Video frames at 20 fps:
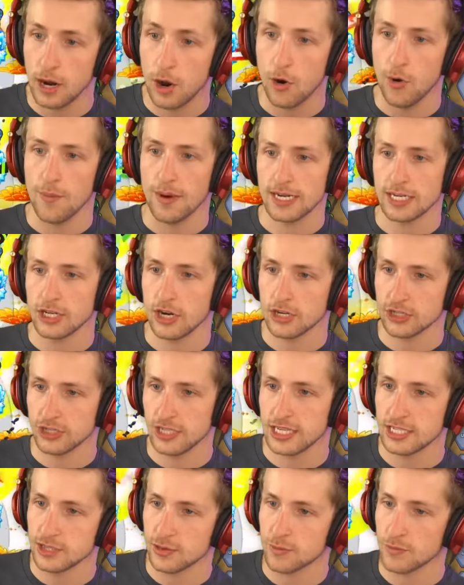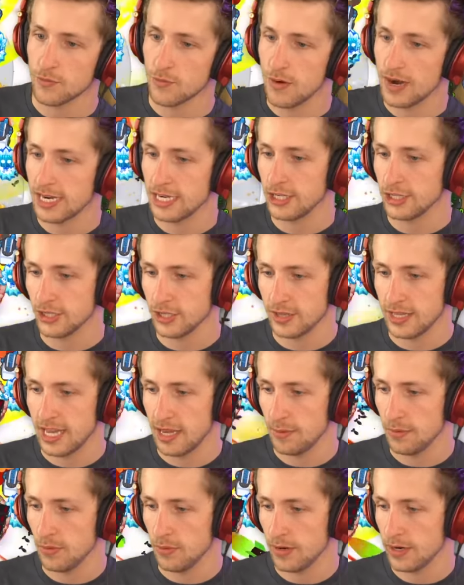Oh my gosh, that's some range on that
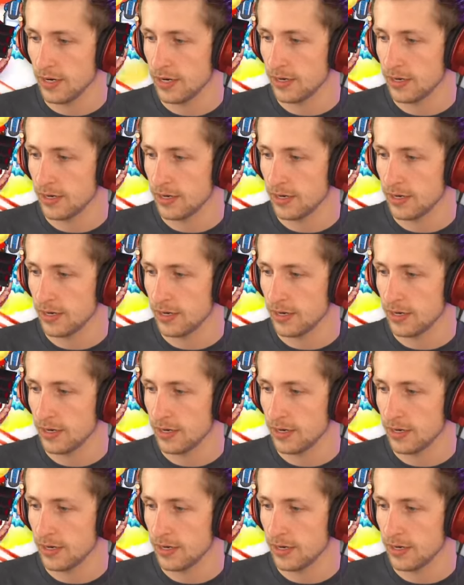that boy.